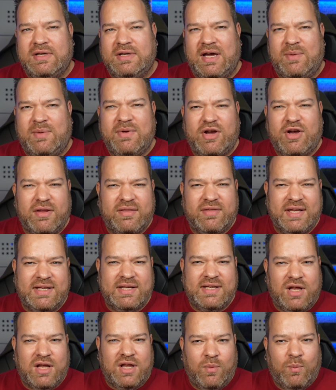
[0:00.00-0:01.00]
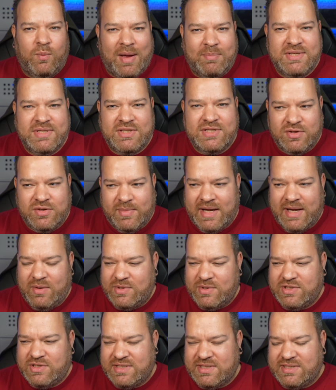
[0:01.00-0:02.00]
And we've got things like Web Summit,
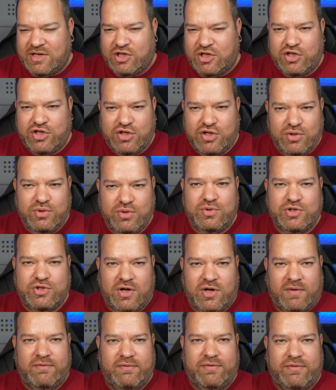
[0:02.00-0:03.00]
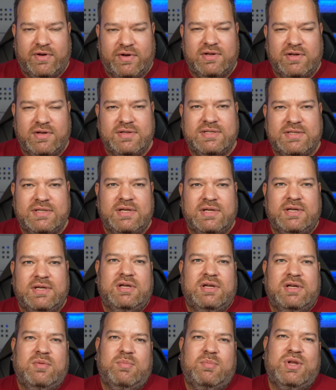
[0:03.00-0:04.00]
which is a huge conference,
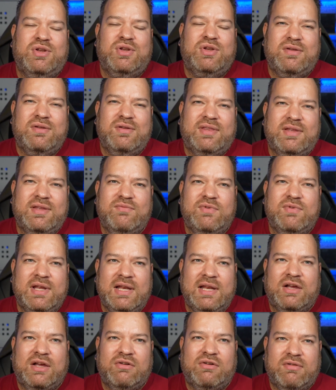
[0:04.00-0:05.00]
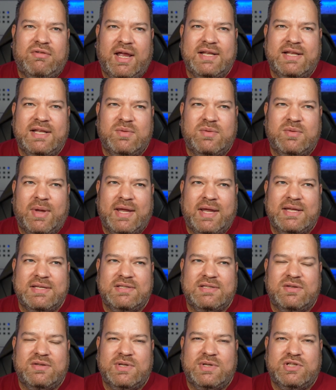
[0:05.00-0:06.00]
but nothing really creator
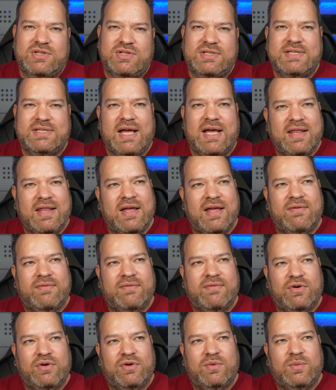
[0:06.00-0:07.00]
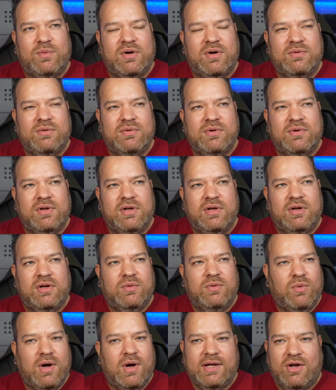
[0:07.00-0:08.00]
based. So I just sat there and thought, well,
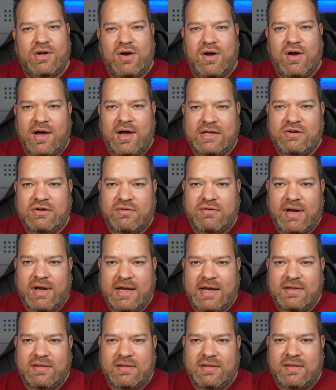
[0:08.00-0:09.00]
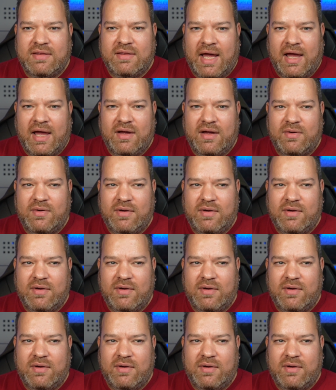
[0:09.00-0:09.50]
why can't I create that?